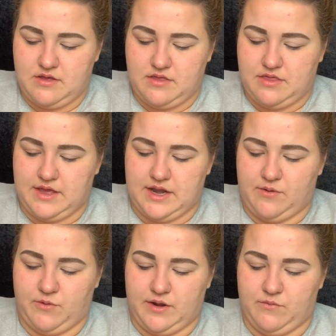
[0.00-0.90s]
Then
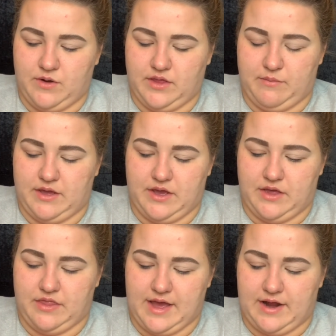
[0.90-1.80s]
it wouldn't really be
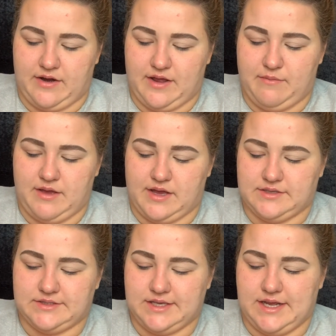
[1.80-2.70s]
that great
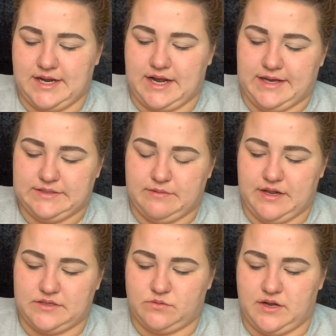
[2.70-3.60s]
because the It
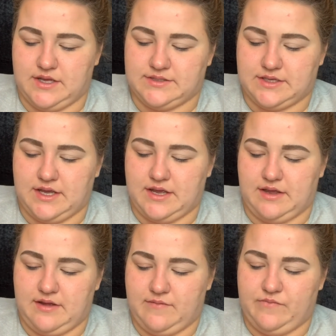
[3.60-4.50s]
Cosmetics one is like